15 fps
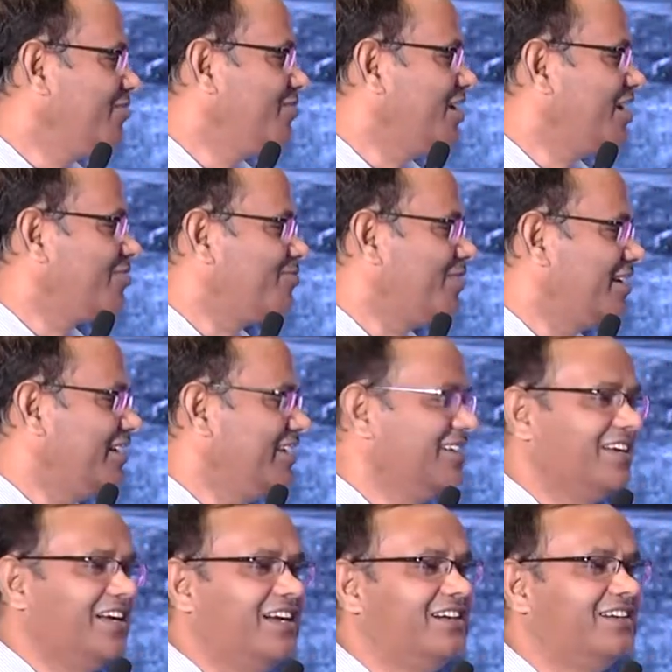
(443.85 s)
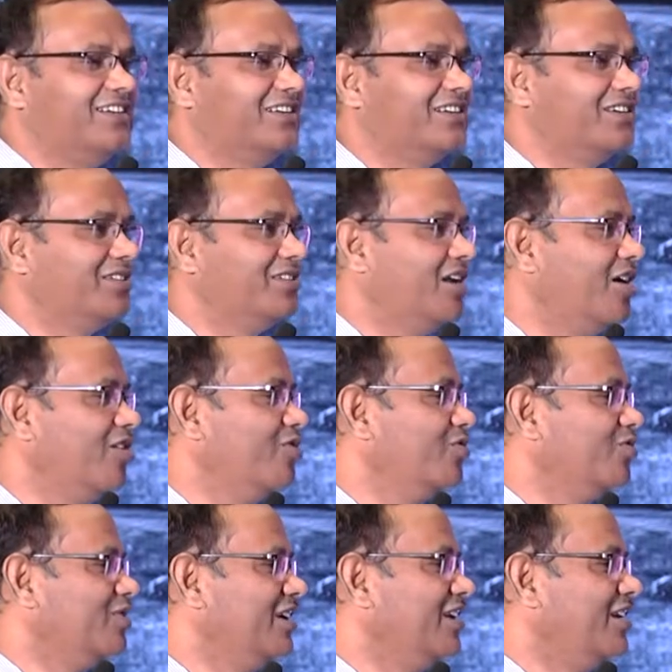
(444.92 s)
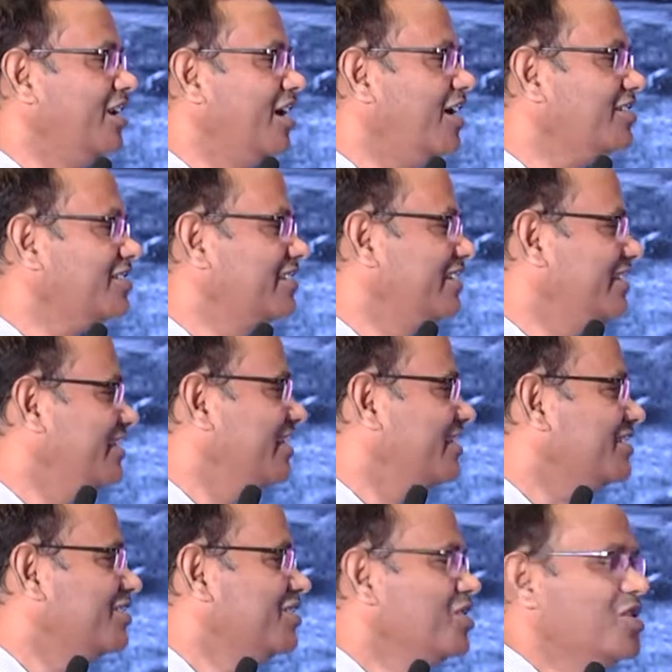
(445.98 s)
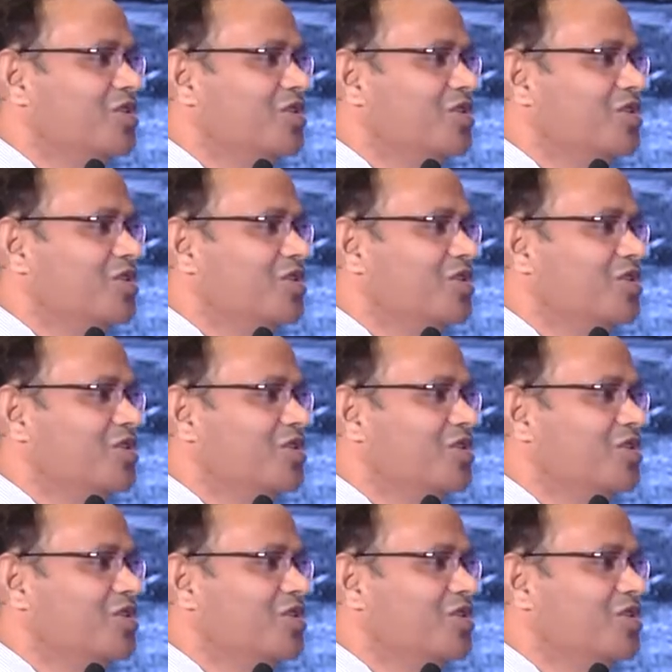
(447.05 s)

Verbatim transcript: We are funding, and uh, now in last three years,